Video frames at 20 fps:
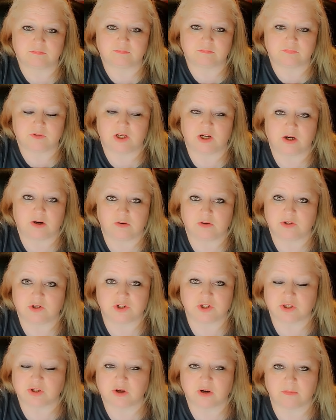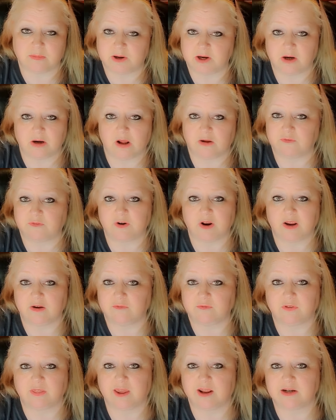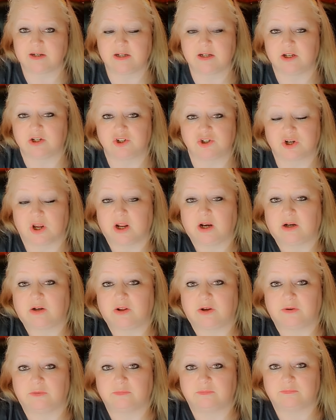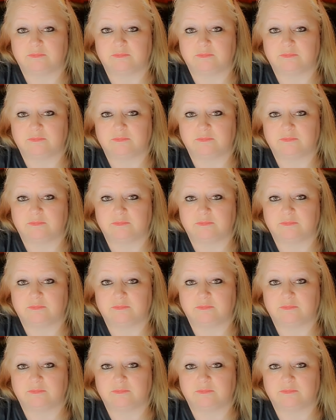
you know, it just could have been an off night for that dish. I don't know.